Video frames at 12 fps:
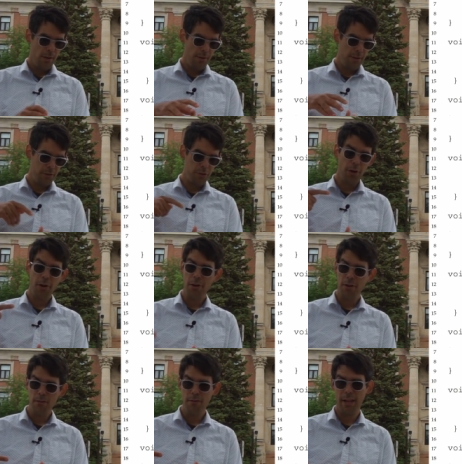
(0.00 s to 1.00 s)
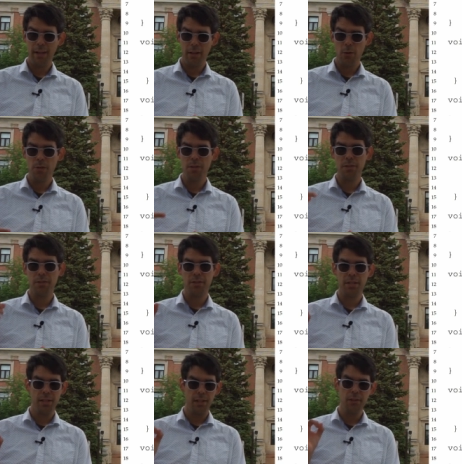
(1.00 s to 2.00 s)
The turn value is
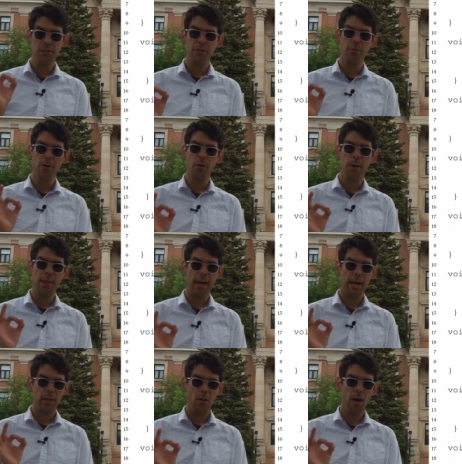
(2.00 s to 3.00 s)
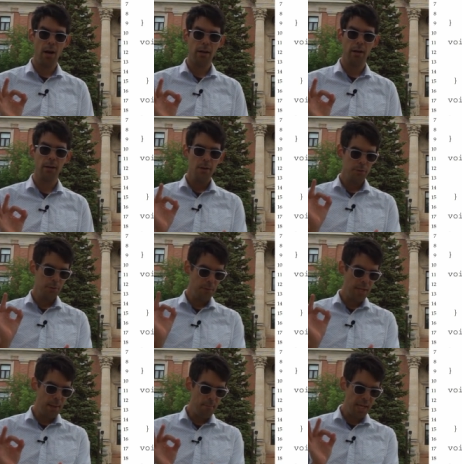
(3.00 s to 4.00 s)
still zero in that lock. So
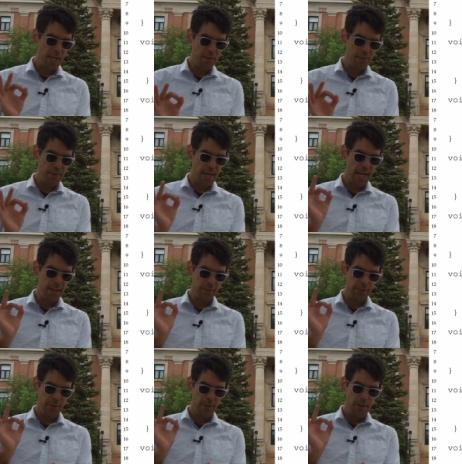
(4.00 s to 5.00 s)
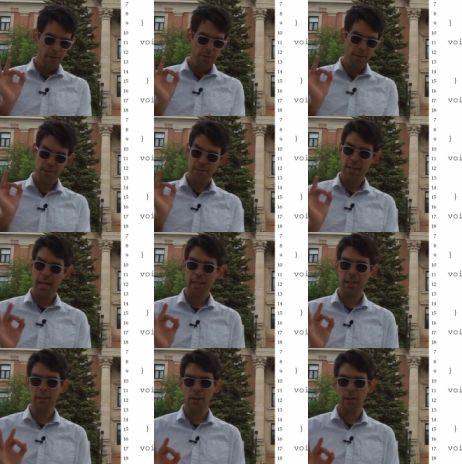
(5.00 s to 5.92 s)
that means that the second